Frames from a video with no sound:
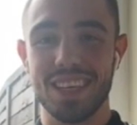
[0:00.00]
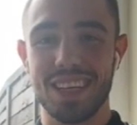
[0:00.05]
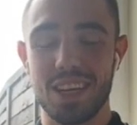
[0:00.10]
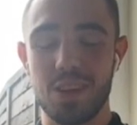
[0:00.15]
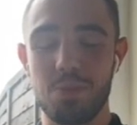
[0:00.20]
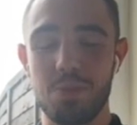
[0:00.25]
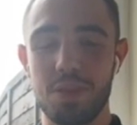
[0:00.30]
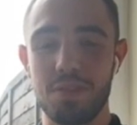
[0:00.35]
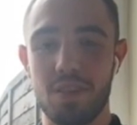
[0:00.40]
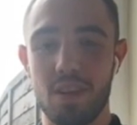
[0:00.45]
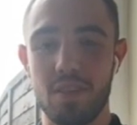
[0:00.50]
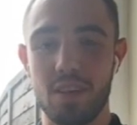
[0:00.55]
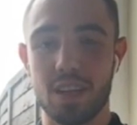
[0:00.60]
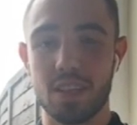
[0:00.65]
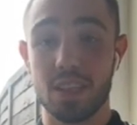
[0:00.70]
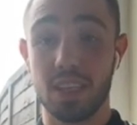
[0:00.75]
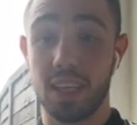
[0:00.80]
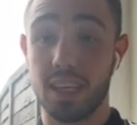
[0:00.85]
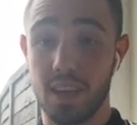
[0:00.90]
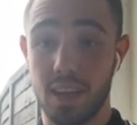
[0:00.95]
It'll be very
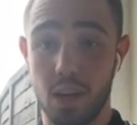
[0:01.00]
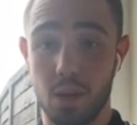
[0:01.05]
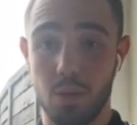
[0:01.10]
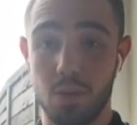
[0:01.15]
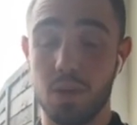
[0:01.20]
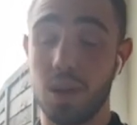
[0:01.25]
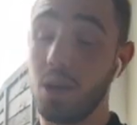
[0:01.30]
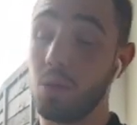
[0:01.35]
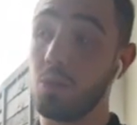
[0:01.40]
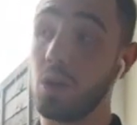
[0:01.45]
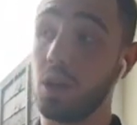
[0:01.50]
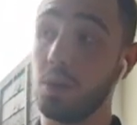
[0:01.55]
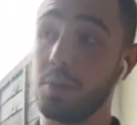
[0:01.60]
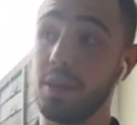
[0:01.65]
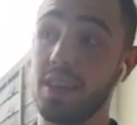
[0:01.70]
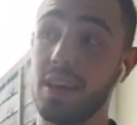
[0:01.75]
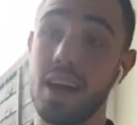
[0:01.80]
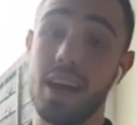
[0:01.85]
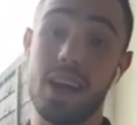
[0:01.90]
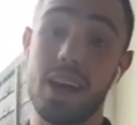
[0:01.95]
exciting. Now I will
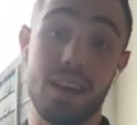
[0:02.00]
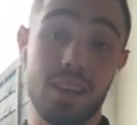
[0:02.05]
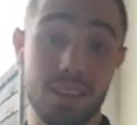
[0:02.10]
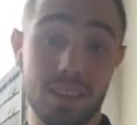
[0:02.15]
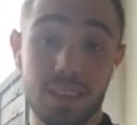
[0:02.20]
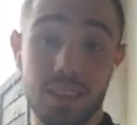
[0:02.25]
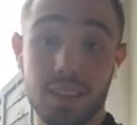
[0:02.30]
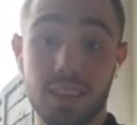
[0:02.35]
be there.